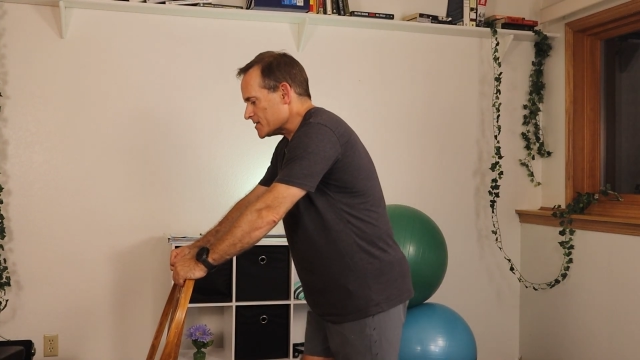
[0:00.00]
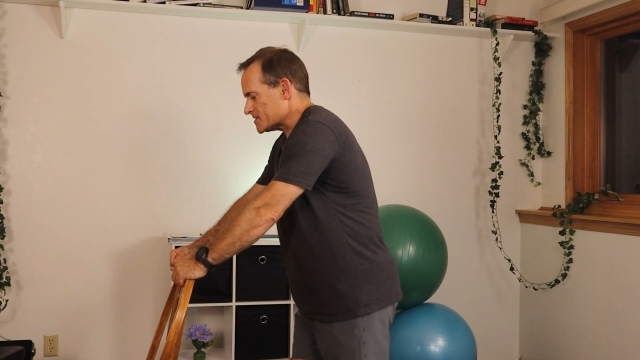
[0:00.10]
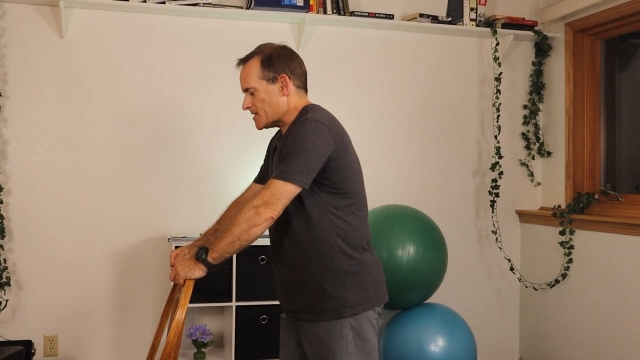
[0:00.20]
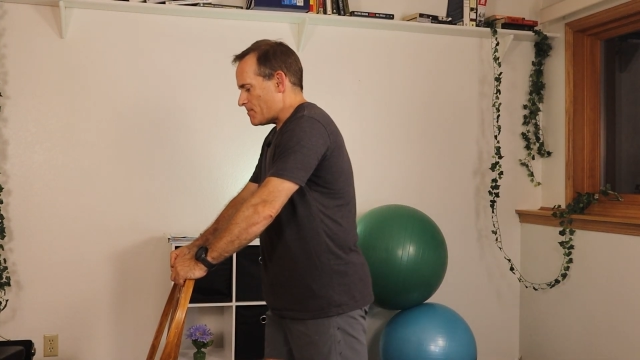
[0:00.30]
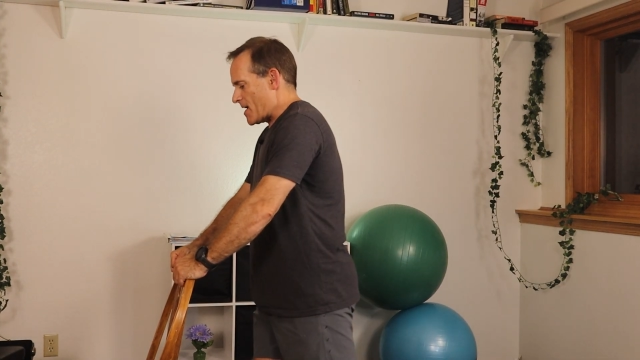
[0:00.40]

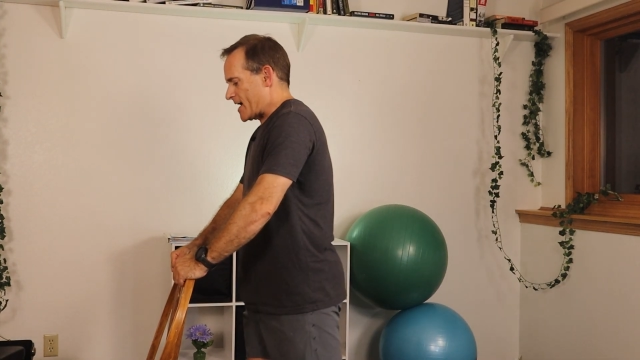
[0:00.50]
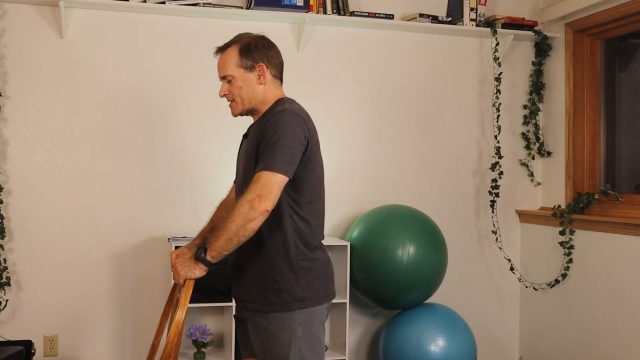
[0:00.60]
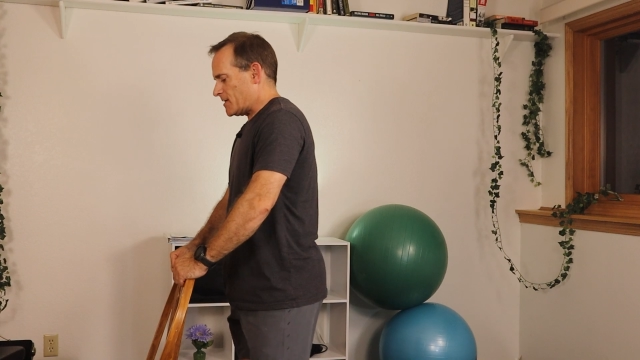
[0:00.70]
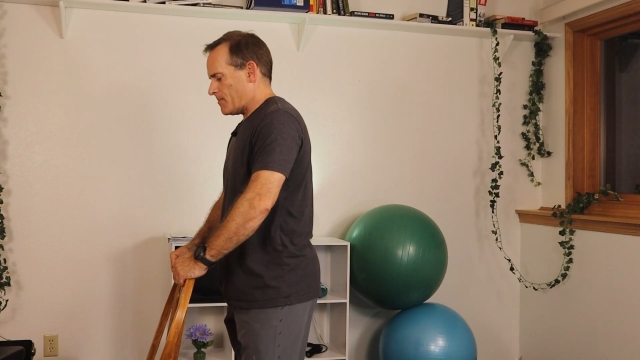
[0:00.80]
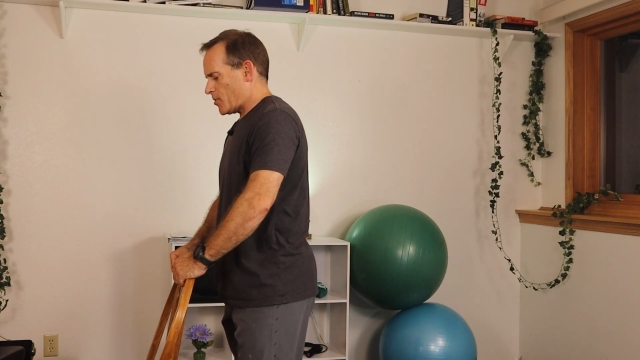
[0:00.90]
Step back
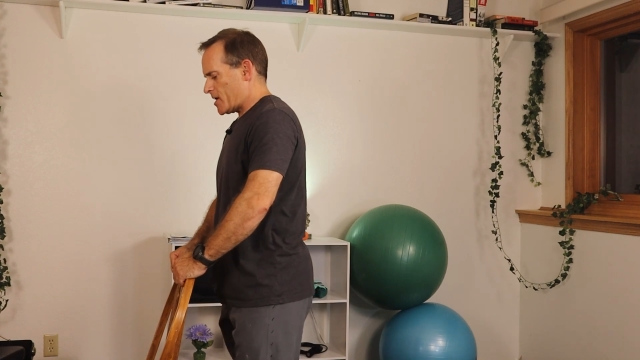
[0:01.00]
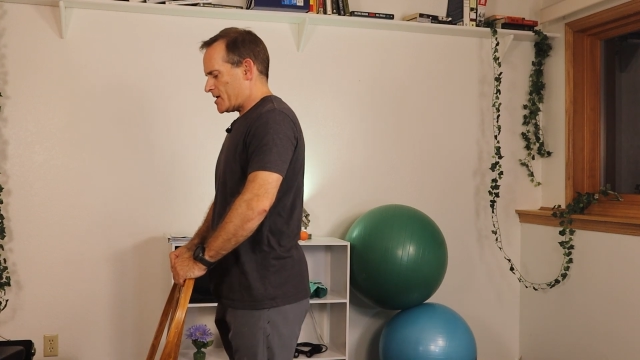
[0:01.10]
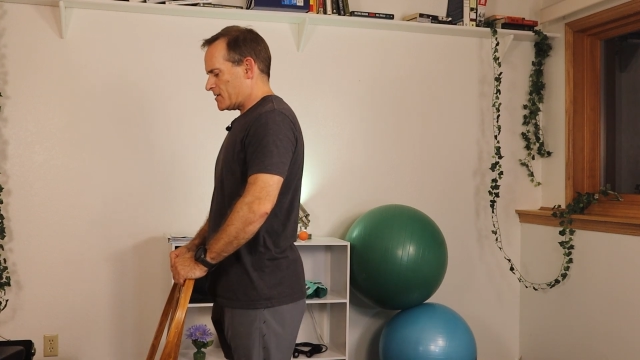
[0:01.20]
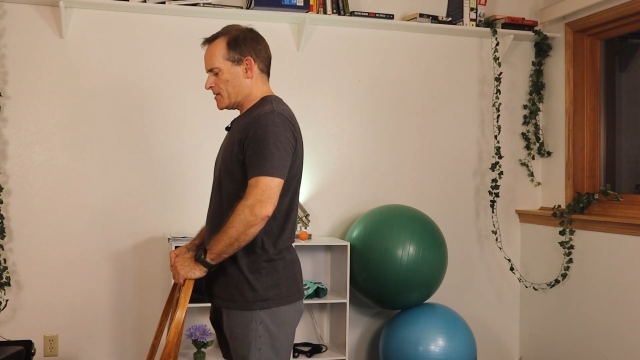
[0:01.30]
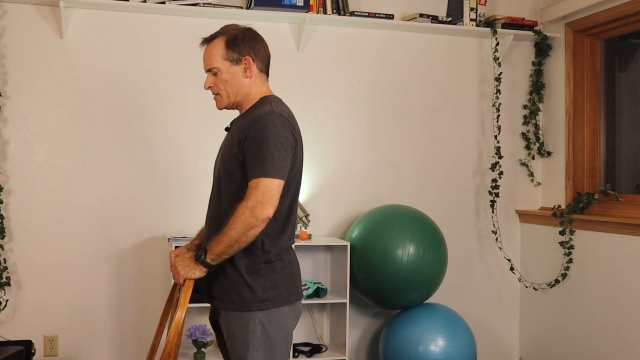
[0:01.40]
to
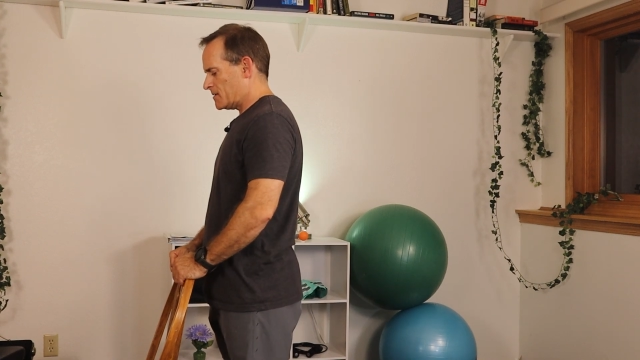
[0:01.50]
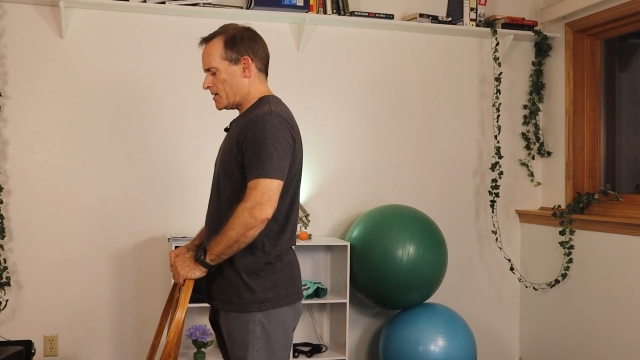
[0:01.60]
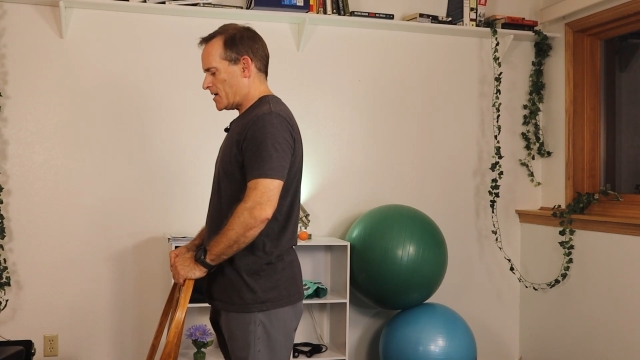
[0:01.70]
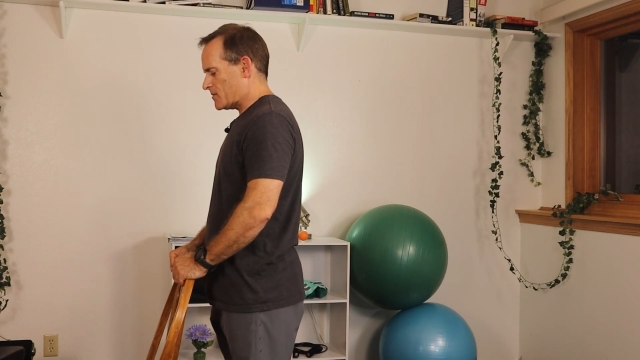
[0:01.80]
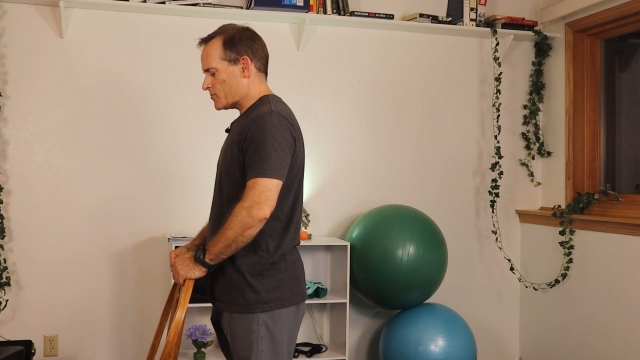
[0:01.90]
upright
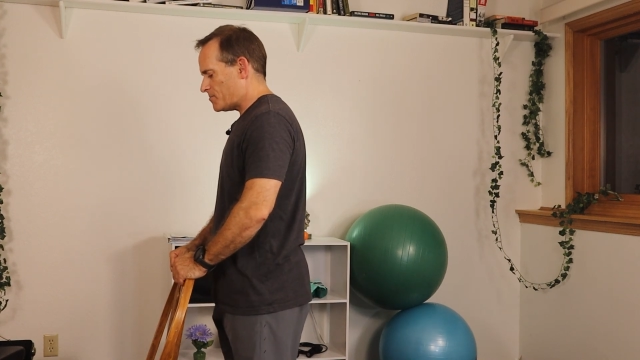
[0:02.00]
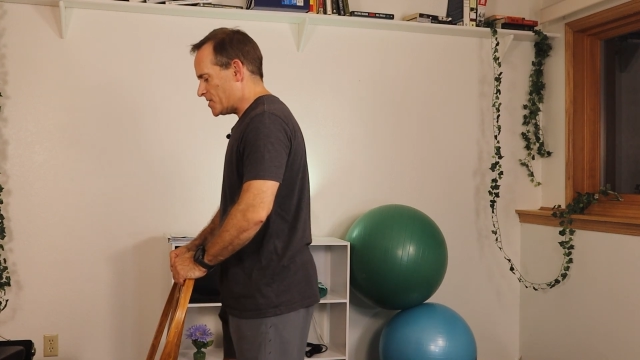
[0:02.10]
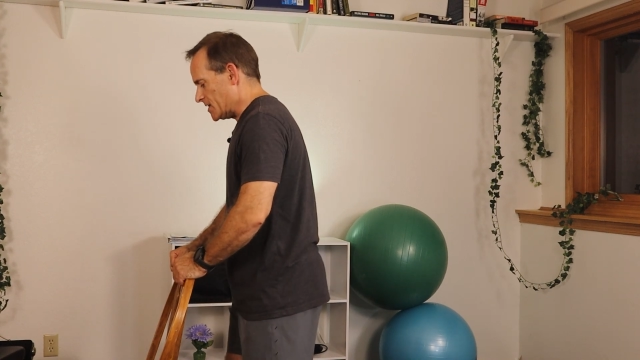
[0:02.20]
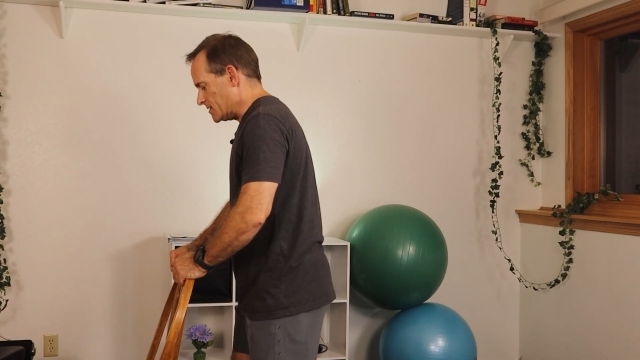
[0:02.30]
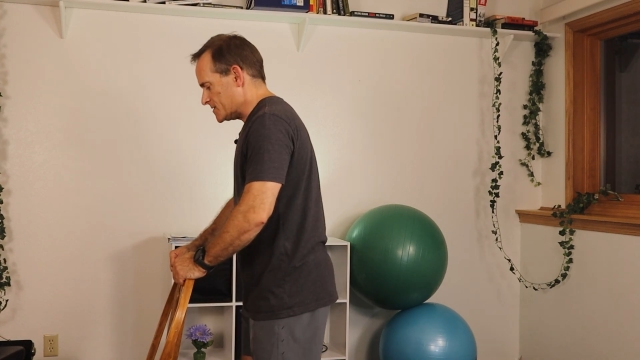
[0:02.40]
and
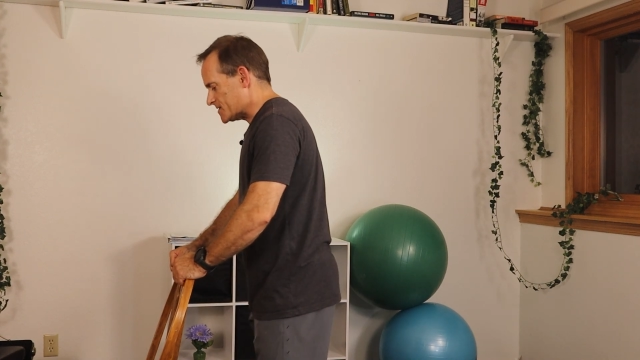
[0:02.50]
repeat.